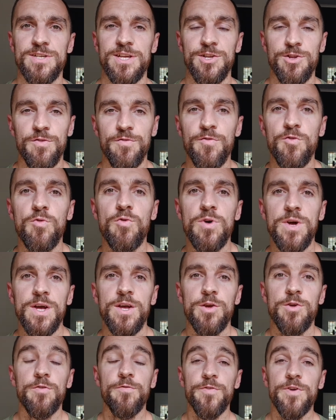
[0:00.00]
and you'll
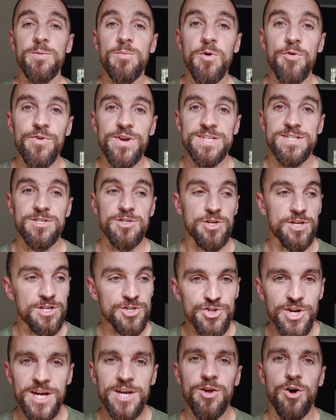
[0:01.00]
feel more rested, you can
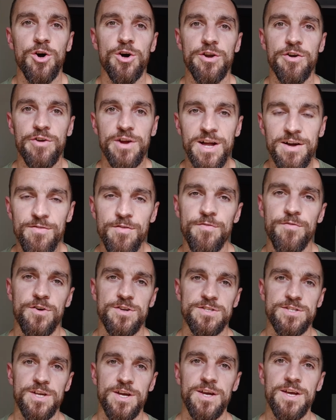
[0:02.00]
train harder, recover
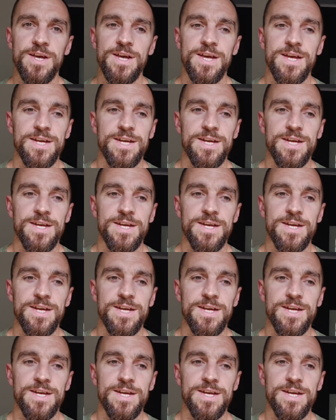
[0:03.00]
faster.